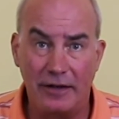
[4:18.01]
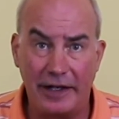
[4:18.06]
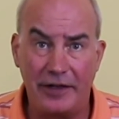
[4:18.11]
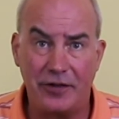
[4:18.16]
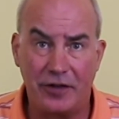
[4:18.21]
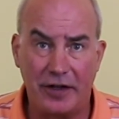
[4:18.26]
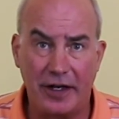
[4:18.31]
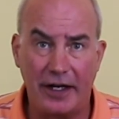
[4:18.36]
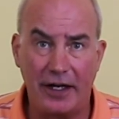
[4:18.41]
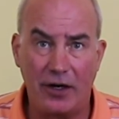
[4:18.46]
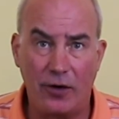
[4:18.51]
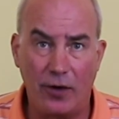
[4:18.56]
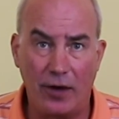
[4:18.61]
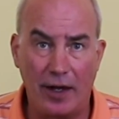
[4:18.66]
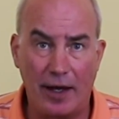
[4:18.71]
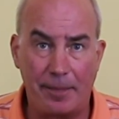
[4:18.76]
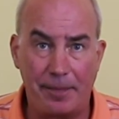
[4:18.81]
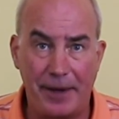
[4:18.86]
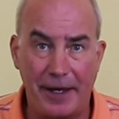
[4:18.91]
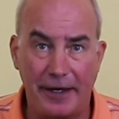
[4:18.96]
laser cutting go a
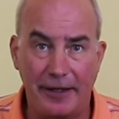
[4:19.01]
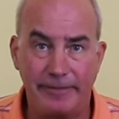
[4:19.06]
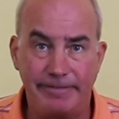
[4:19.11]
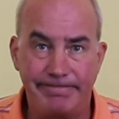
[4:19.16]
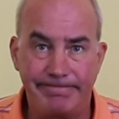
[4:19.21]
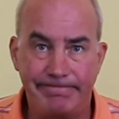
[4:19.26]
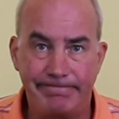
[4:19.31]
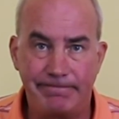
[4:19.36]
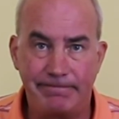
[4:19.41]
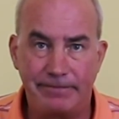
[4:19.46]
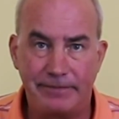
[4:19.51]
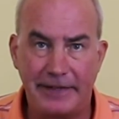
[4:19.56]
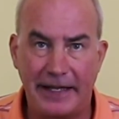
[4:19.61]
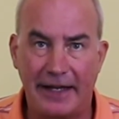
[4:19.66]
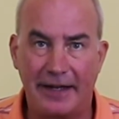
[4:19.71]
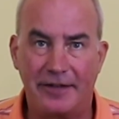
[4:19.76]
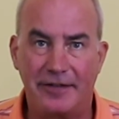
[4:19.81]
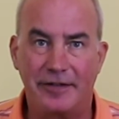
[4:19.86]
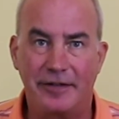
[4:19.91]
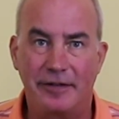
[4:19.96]
lot better.
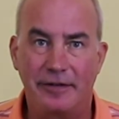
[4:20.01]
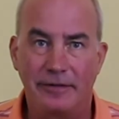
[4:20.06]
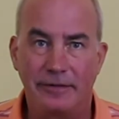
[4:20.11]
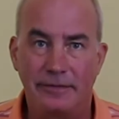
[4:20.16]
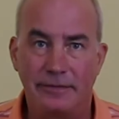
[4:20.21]
Thanks.